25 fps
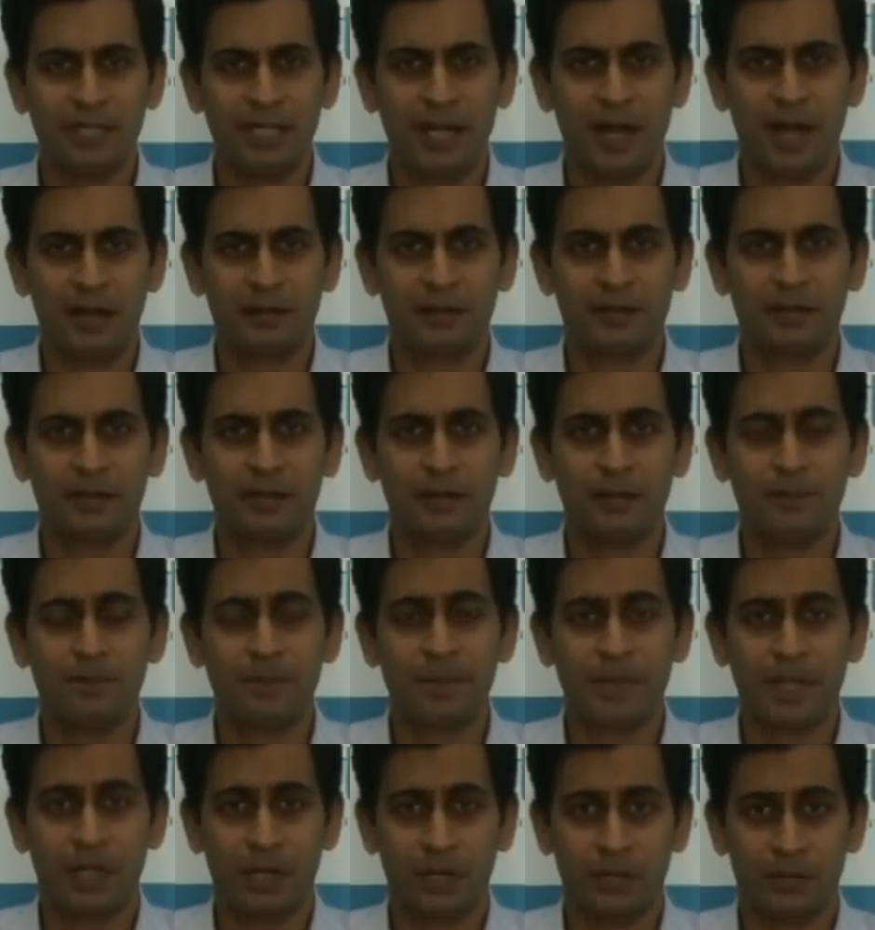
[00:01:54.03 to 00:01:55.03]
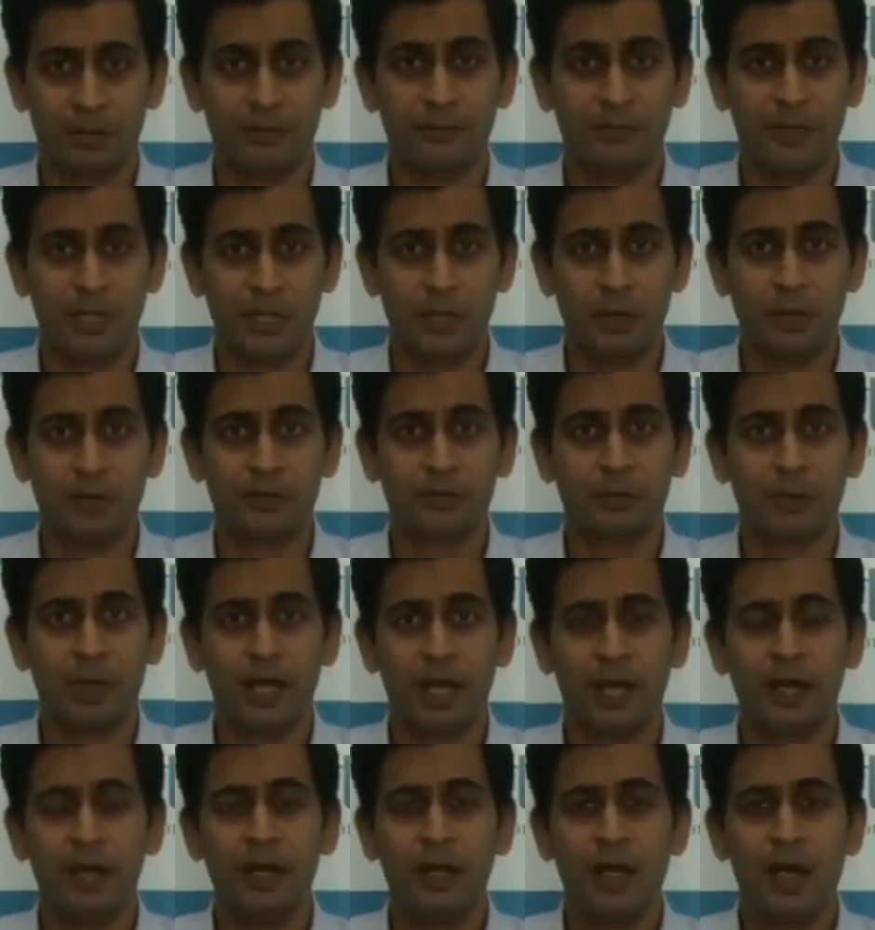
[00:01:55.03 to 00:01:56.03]
the article, the video as
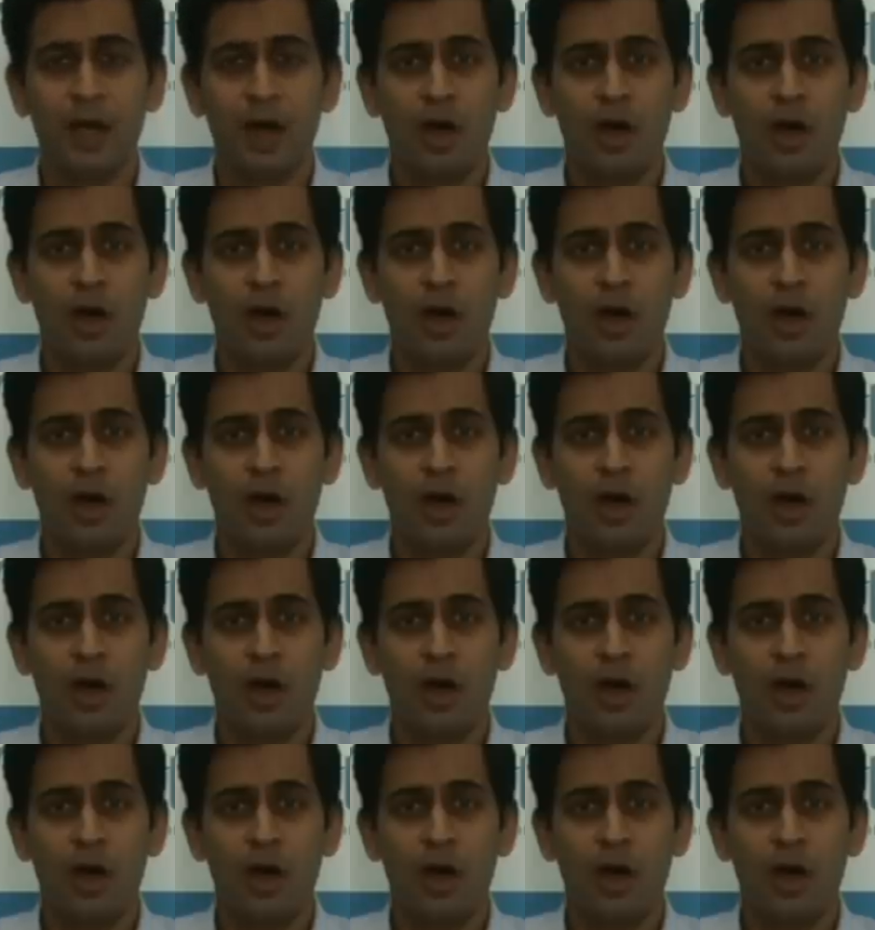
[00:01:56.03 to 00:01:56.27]
well,